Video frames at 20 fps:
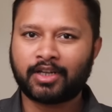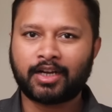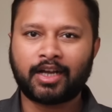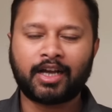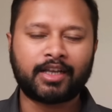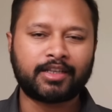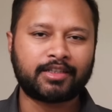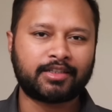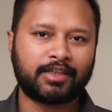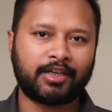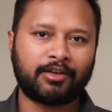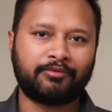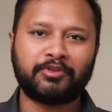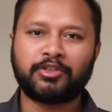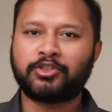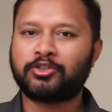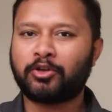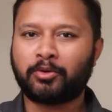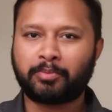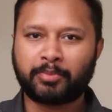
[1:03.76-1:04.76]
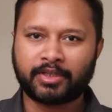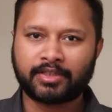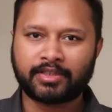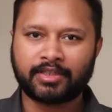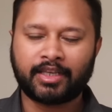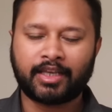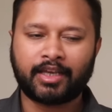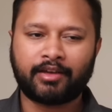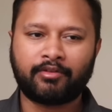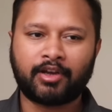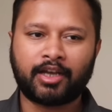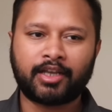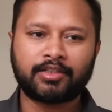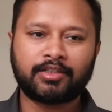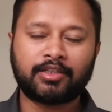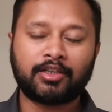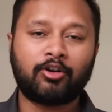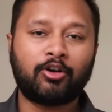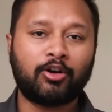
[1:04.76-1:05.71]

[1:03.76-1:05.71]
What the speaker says: were asked and which topics they have asked.